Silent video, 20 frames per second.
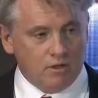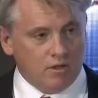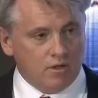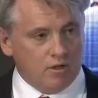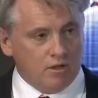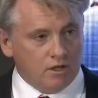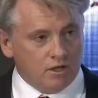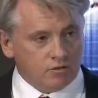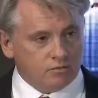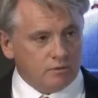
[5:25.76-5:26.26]

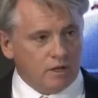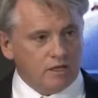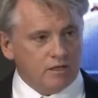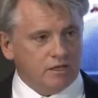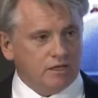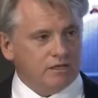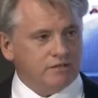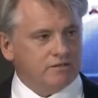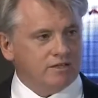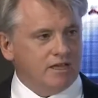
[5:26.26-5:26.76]
as well
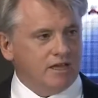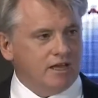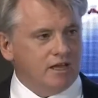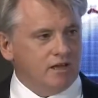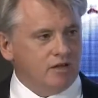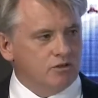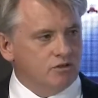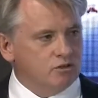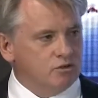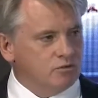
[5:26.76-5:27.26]
as
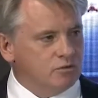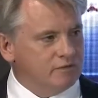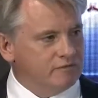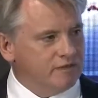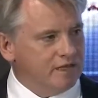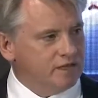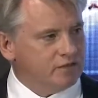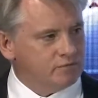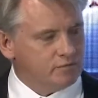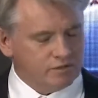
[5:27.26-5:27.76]
new
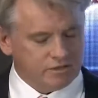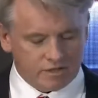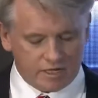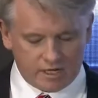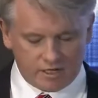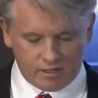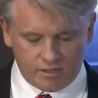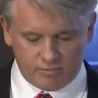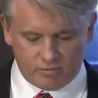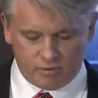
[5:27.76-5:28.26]
advanced
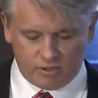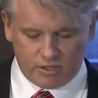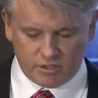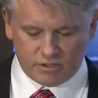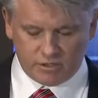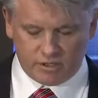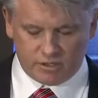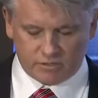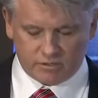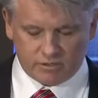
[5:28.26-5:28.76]
recycling
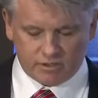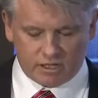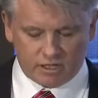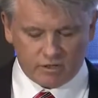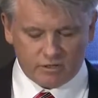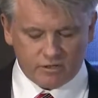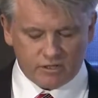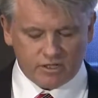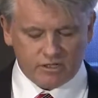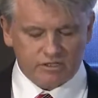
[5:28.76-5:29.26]
projects,
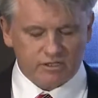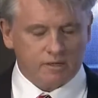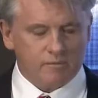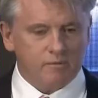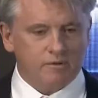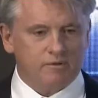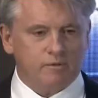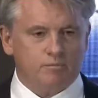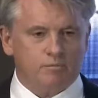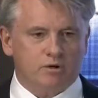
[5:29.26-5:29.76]
including some
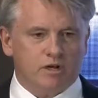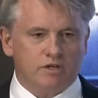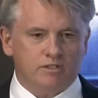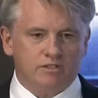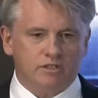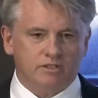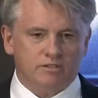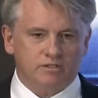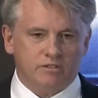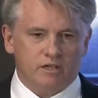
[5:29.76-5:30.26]
of the
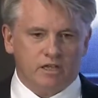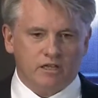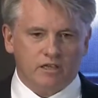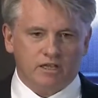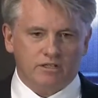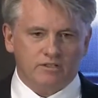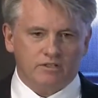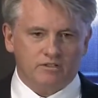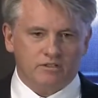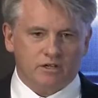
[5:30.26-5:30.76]
projects I'd
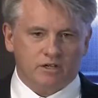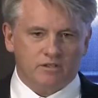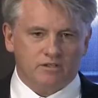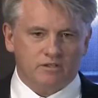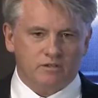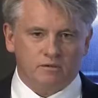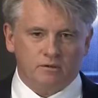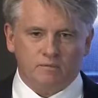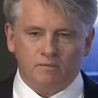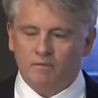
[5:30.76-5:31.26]
like to talk
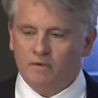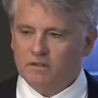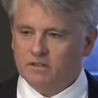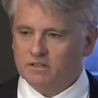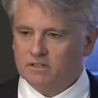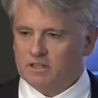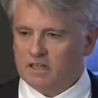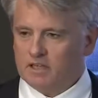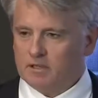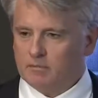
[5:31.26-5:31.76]
to you
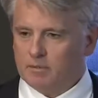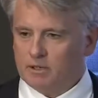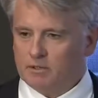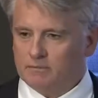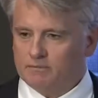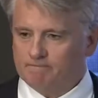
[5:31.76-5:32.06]
today about.